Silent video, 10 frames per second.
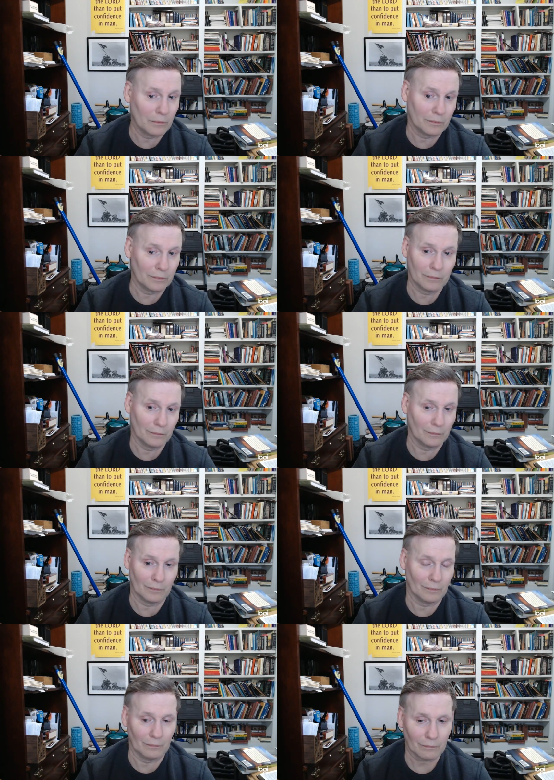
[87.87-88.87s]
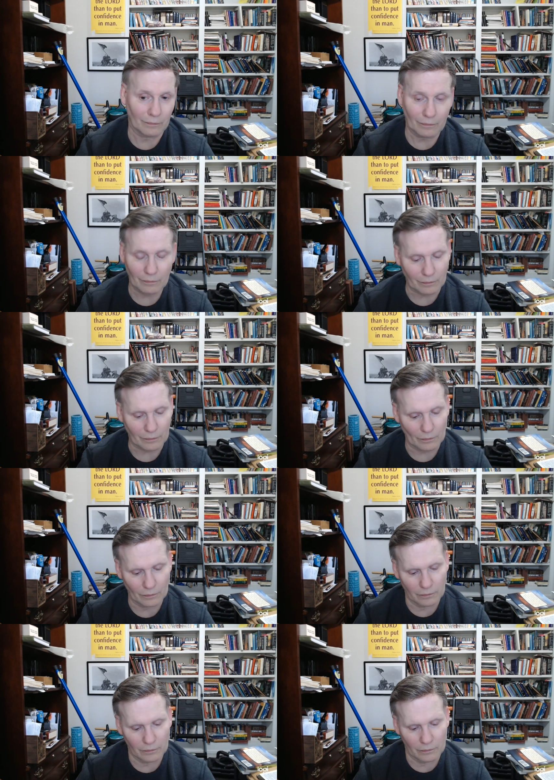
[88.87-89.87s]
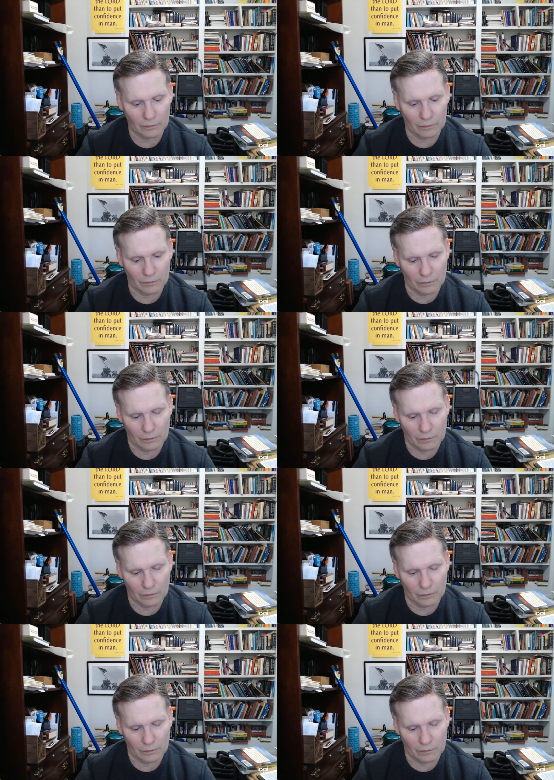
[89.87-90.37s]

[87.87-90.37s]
No one is speaking in this clip.